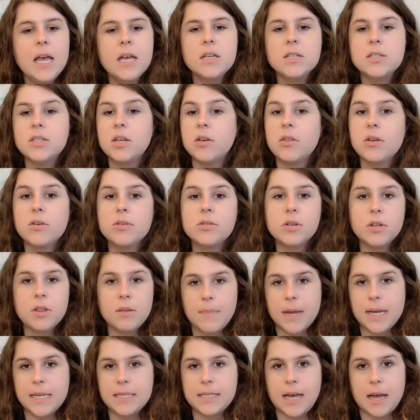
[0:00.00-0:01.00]
So those are the
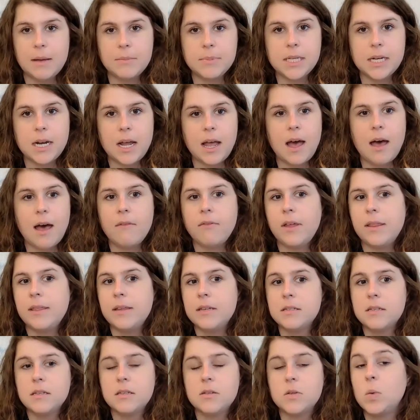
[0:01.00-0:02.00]
main tabs that I have. And
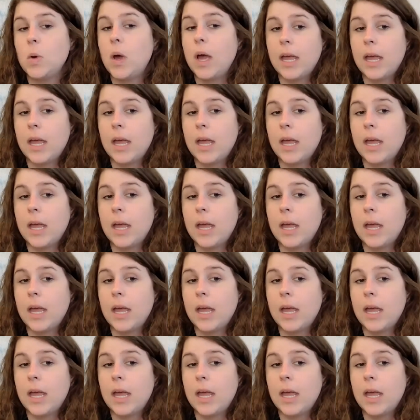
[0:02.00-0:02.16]
this is,